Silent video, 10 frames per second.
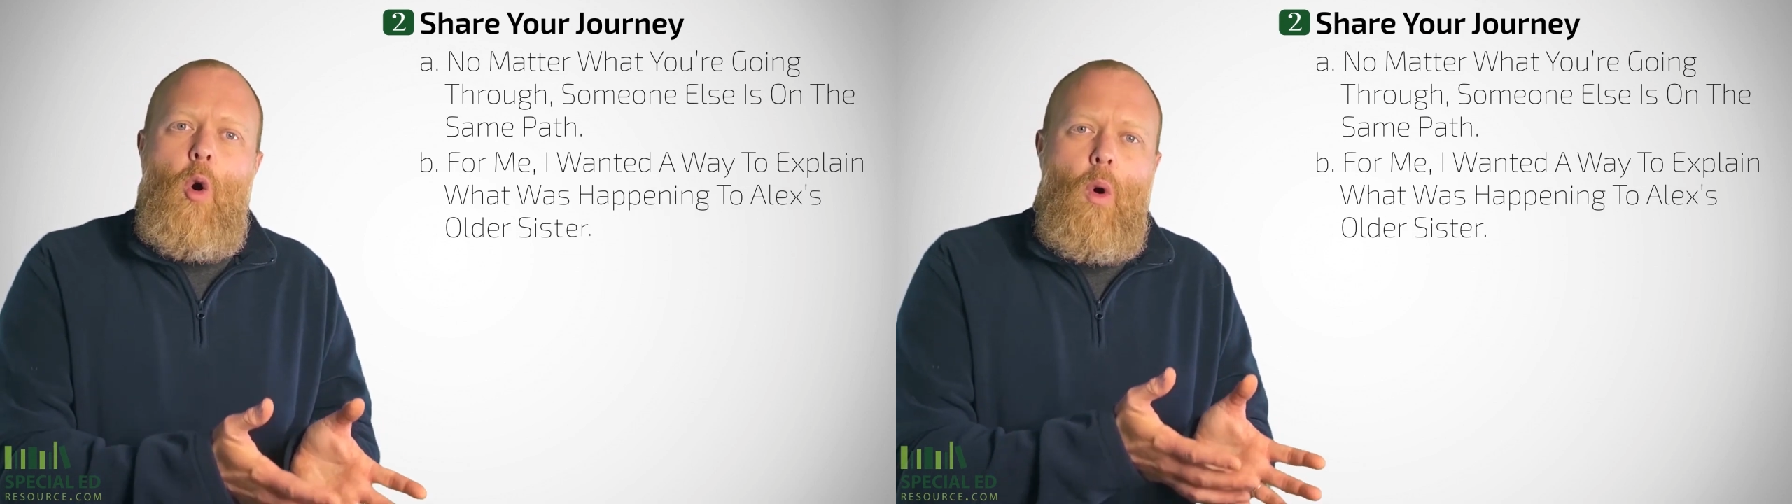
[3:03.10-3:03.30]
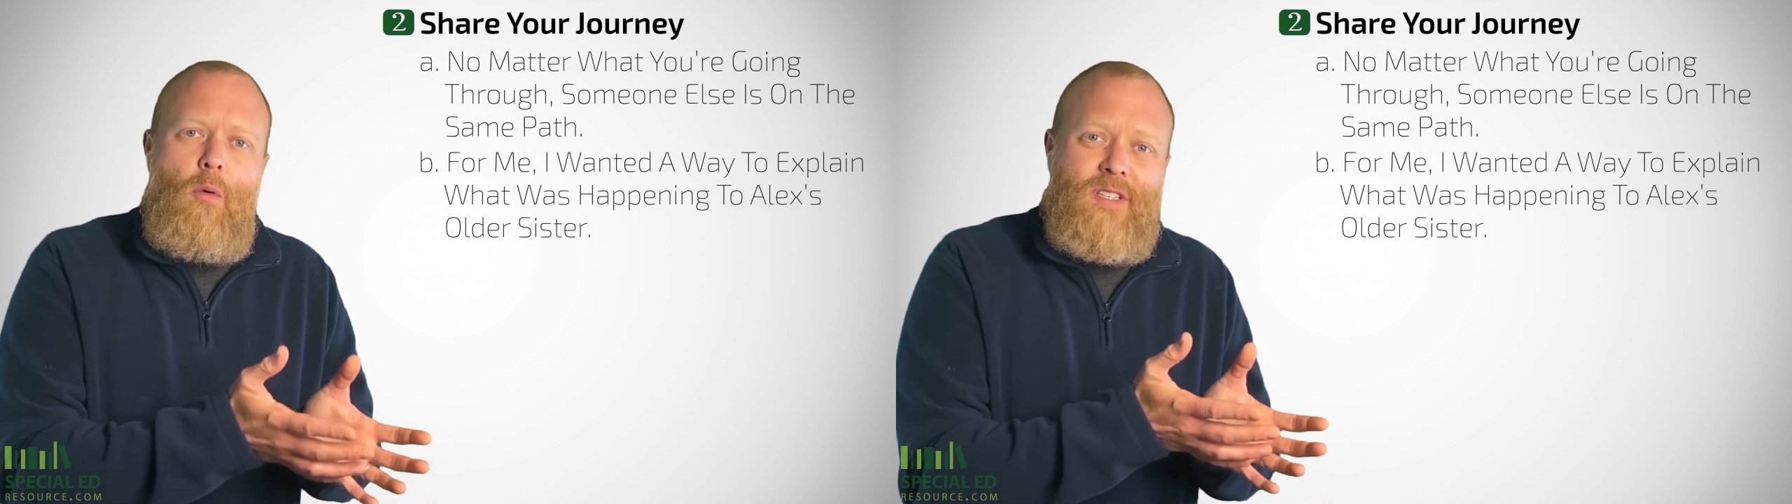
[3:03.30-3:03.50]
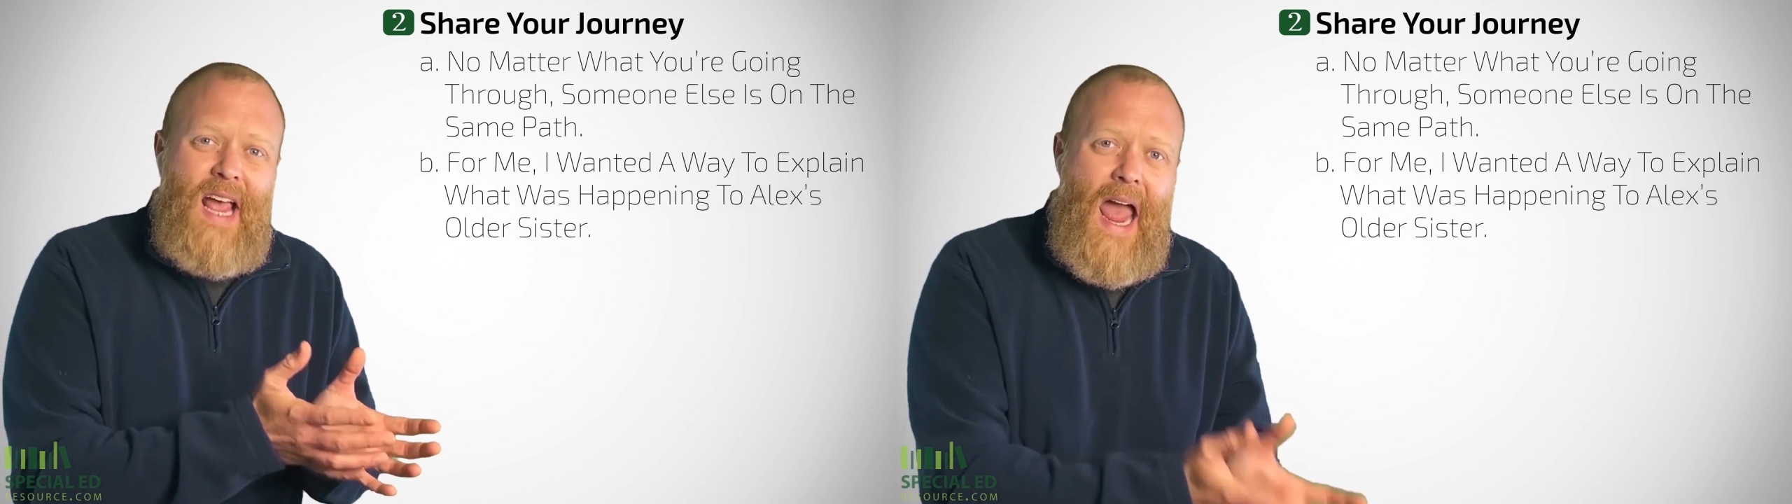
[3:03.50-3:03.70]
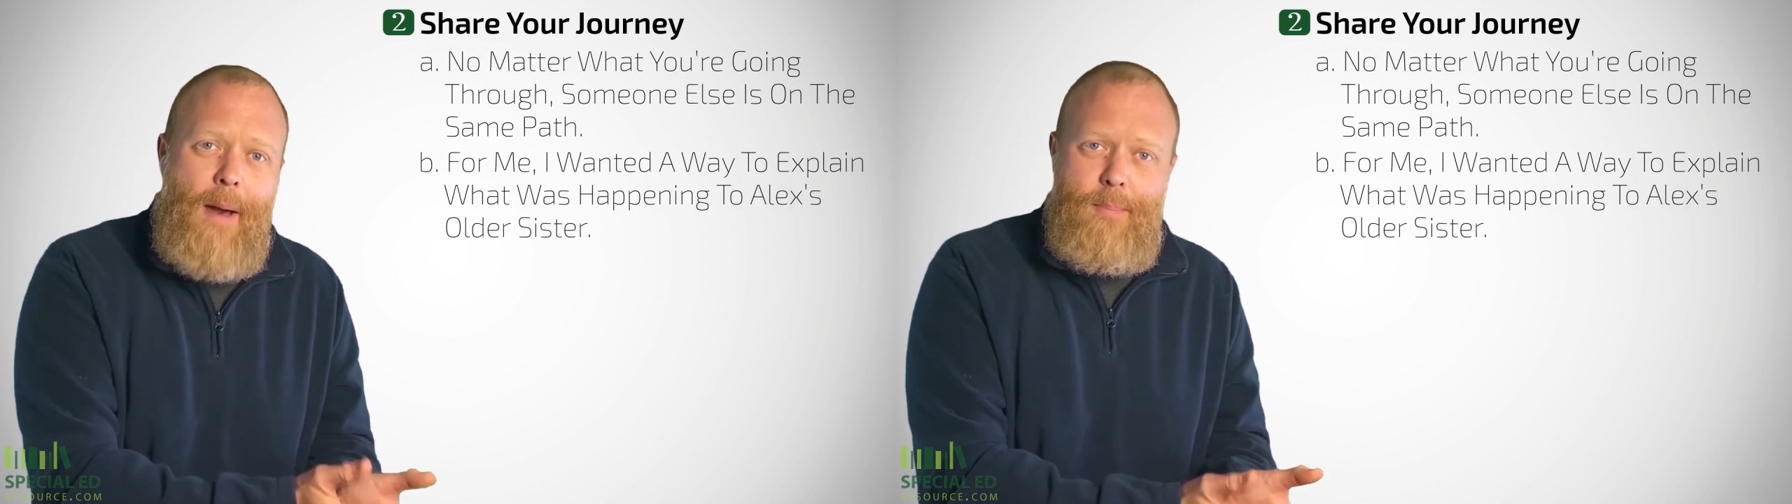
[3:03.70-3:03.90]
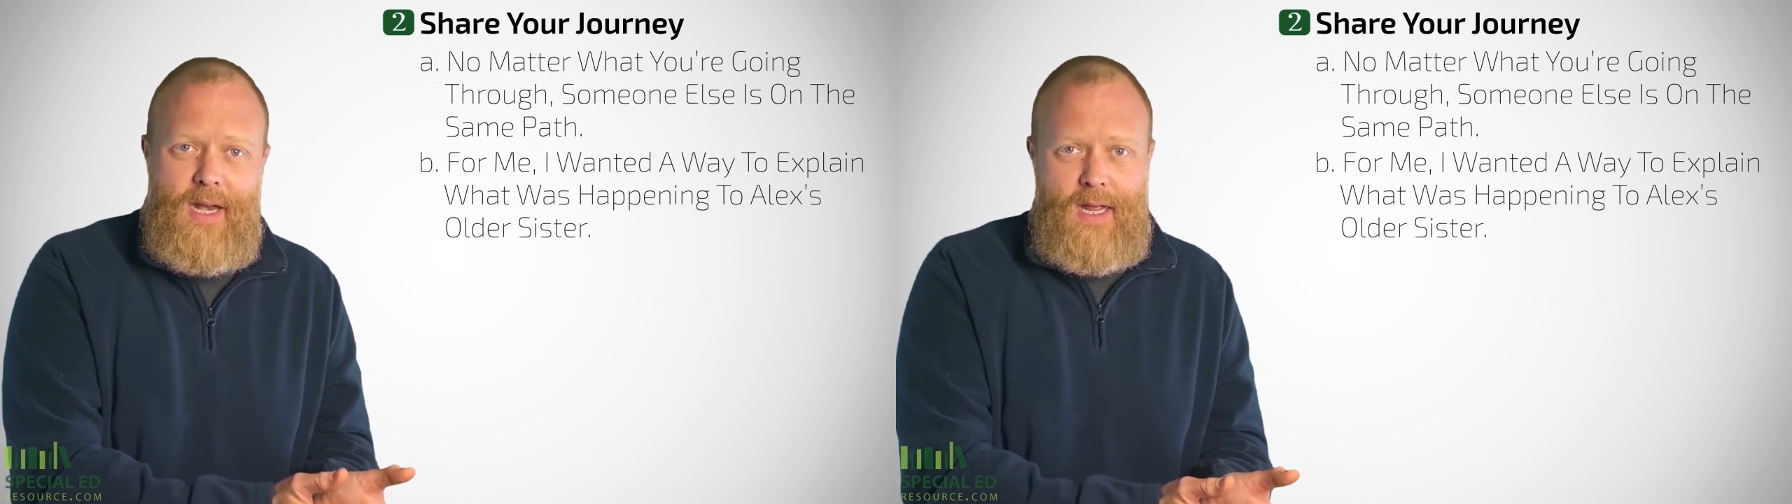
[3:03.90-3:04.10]
what was
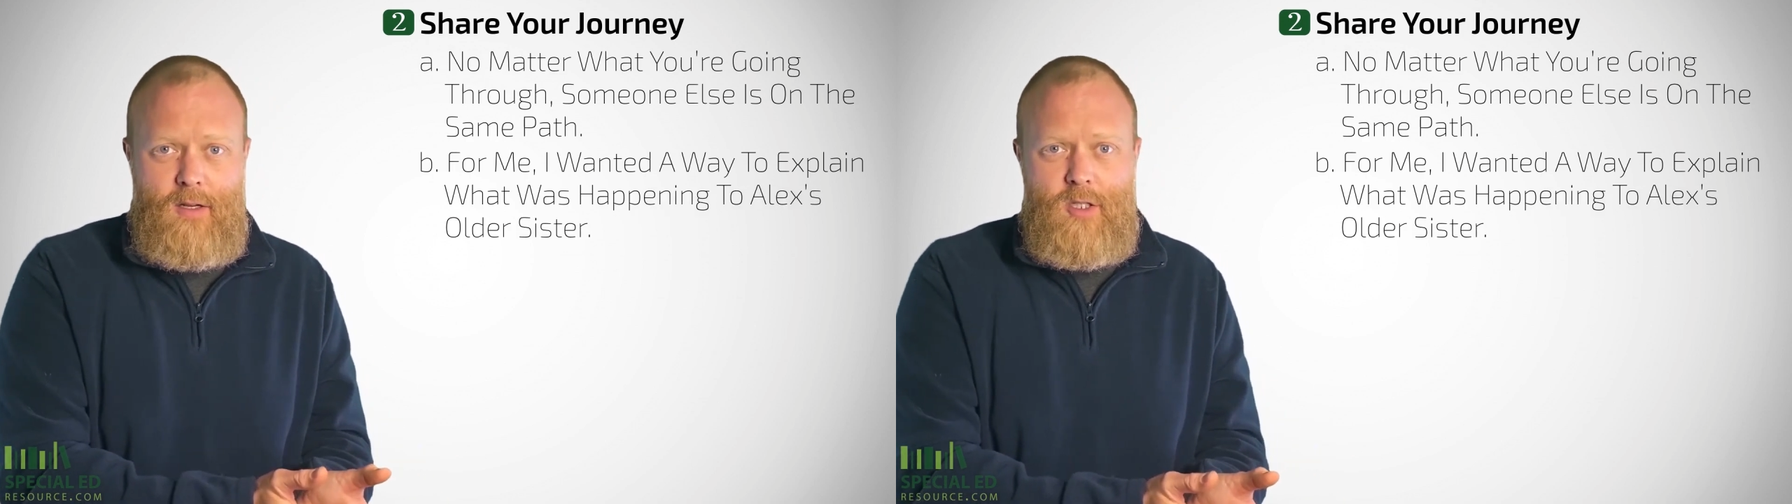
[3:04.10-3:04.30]
happening